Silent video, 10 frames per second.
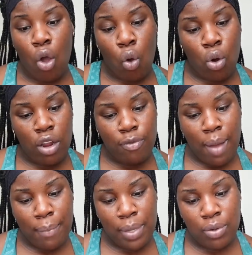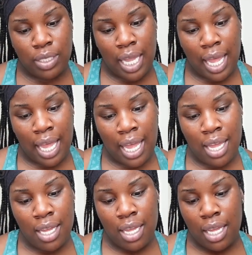All of my meals here
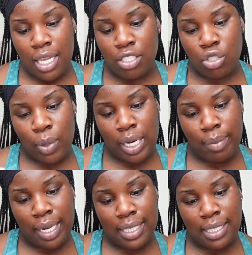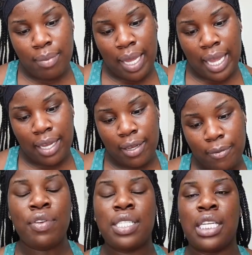is 20 minutes to make.
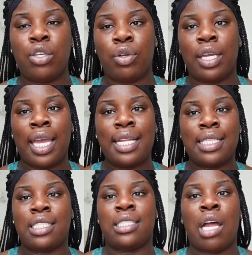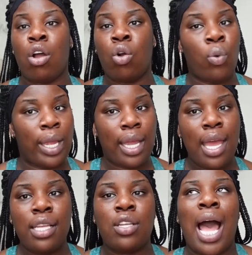Obviously, you can get dishes that are quick.
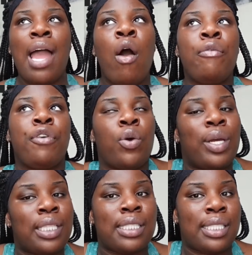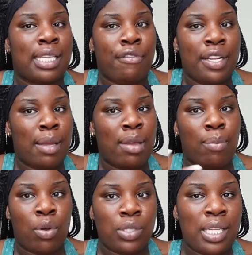So I opt for quick dishes because I think they make
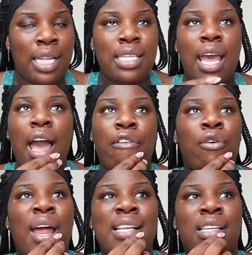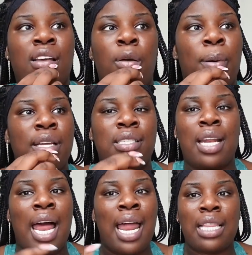more sense. I feel like as a young person,
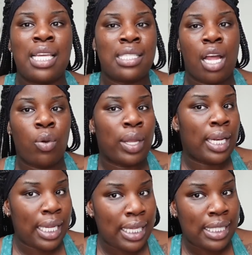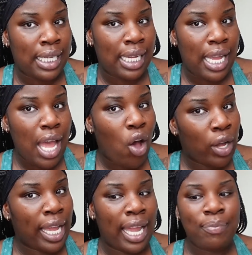I like things that are quick and easy,
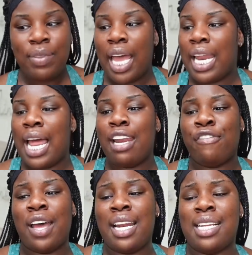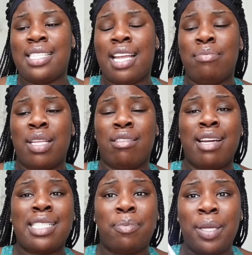okay? And I like the fact that they send me the
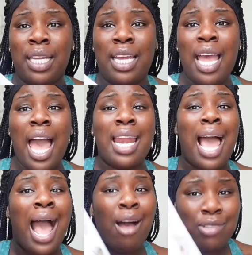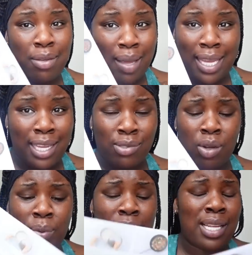recipe and how to make it as well
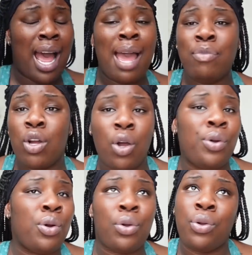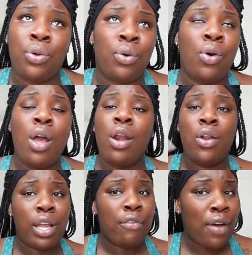because I'm not going on Google
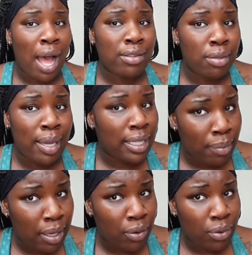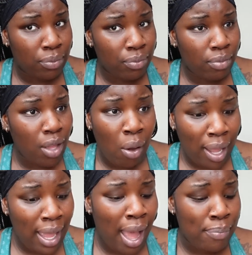looking for how to make the meal
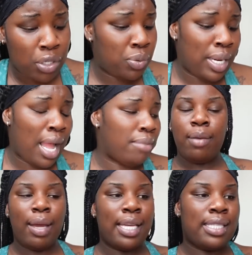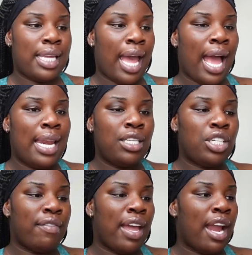okay i'm not doing that anyways yeah i
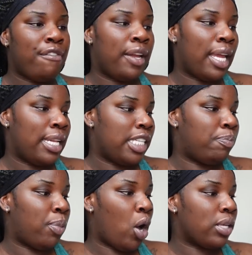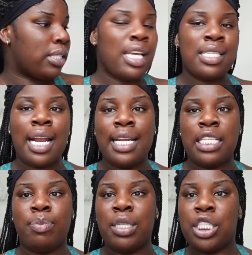literally have everything in this box things that need
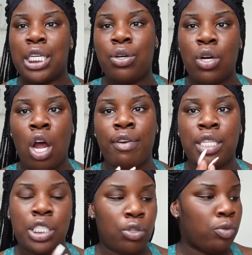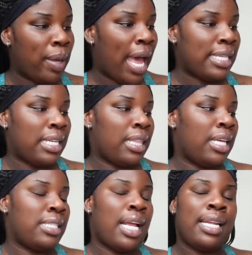to be chilled are in chilled bags and the
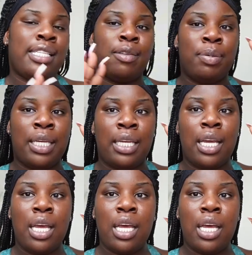things that need to be